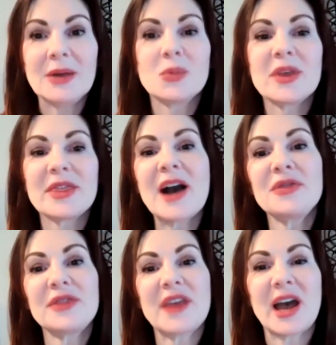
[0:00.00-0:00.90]
And
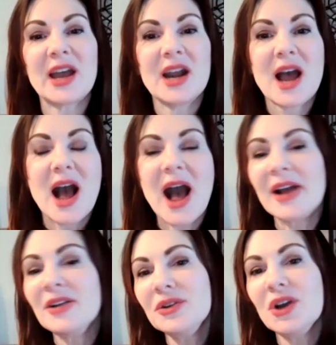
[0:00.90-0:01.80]
without that,
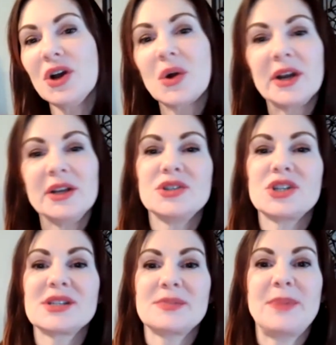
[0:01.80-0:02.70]
I don't know, are you
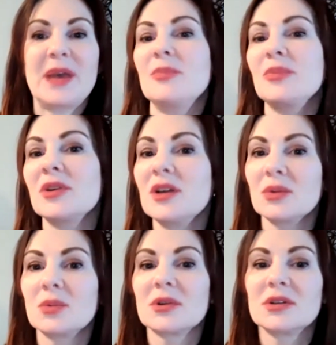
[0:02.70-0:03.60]
just papering
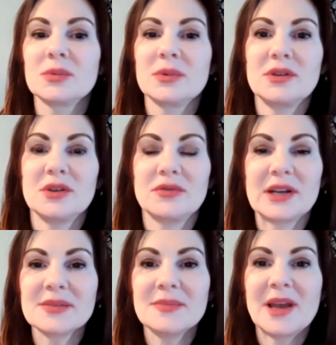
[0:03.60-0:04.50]
the world with your
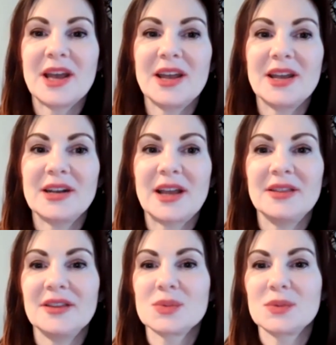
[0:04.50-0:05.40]
resume
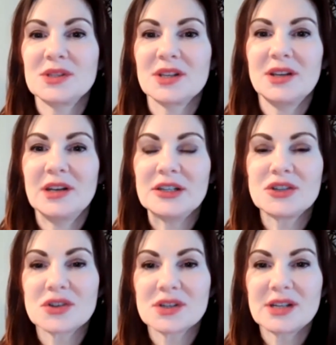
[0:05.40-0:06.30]
and this was an
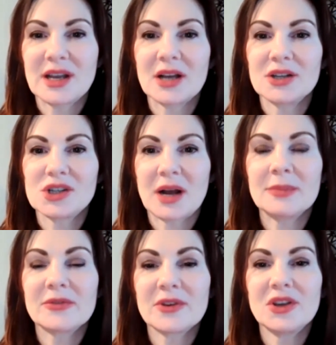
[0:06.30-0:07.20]
interesting
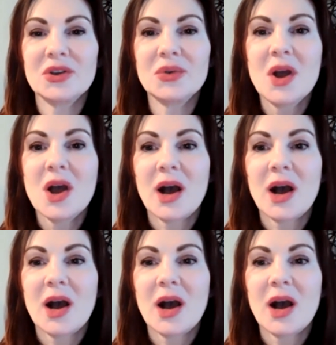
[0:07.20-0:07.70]
job for you?